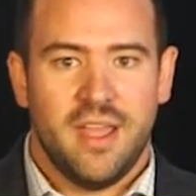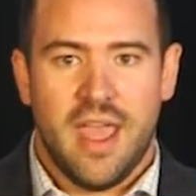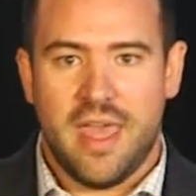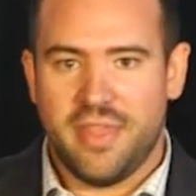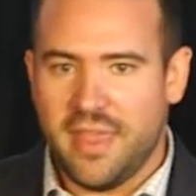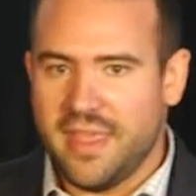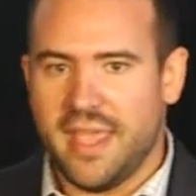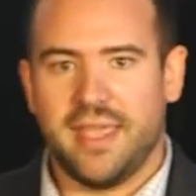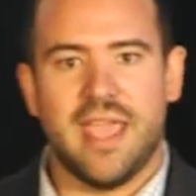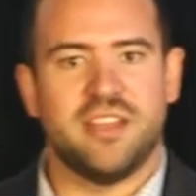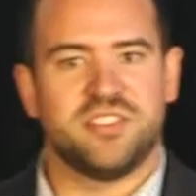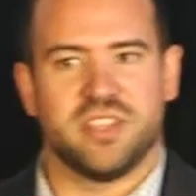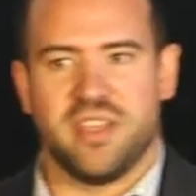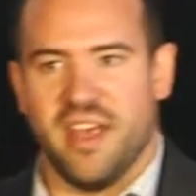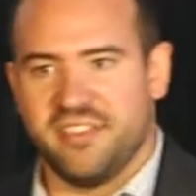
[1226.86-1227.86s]
And then they
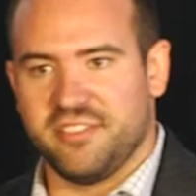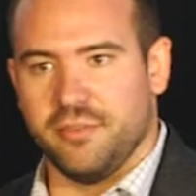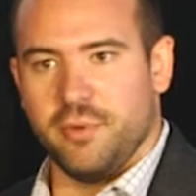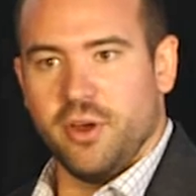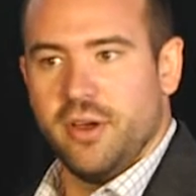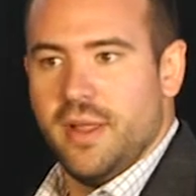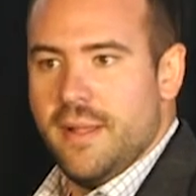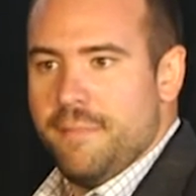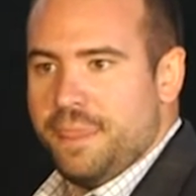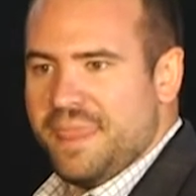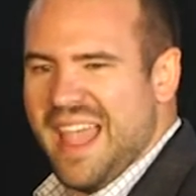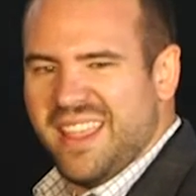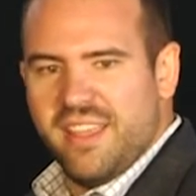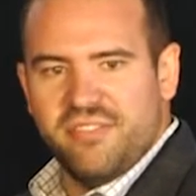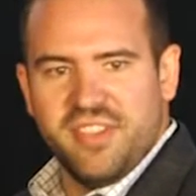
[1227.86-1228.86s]
engage the customer.
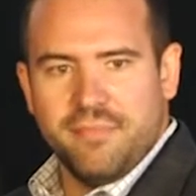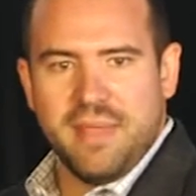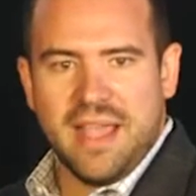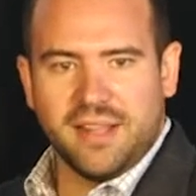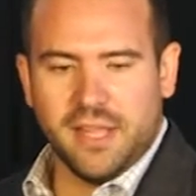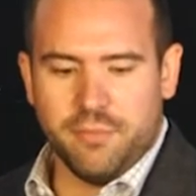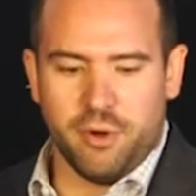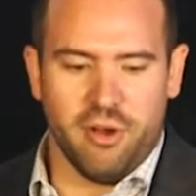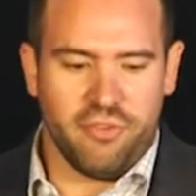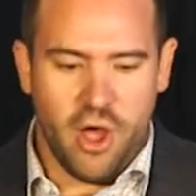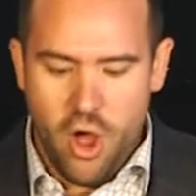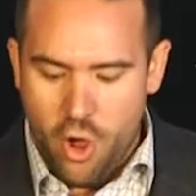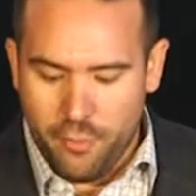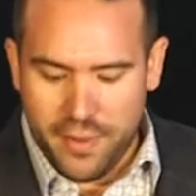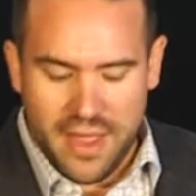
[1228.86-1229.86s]
That gives them that glimmer of
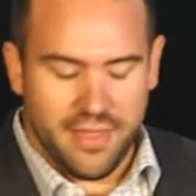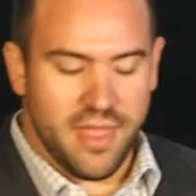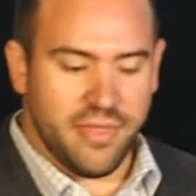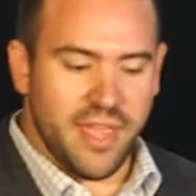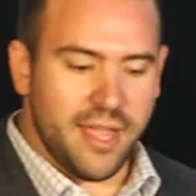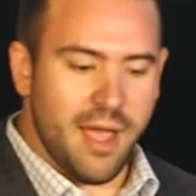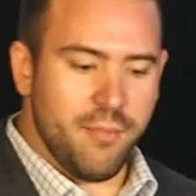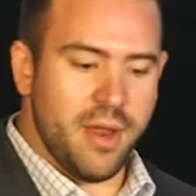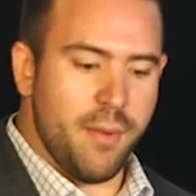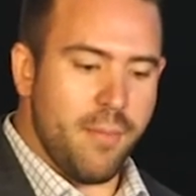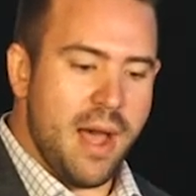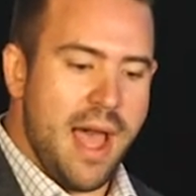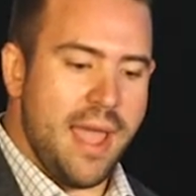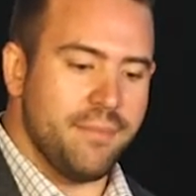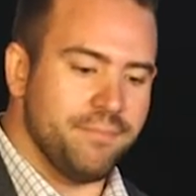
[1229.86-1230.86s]
hope, and then they come in and
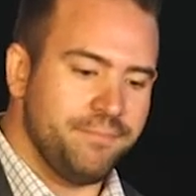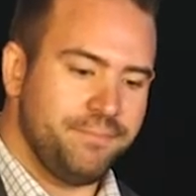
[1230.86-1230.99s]
buy.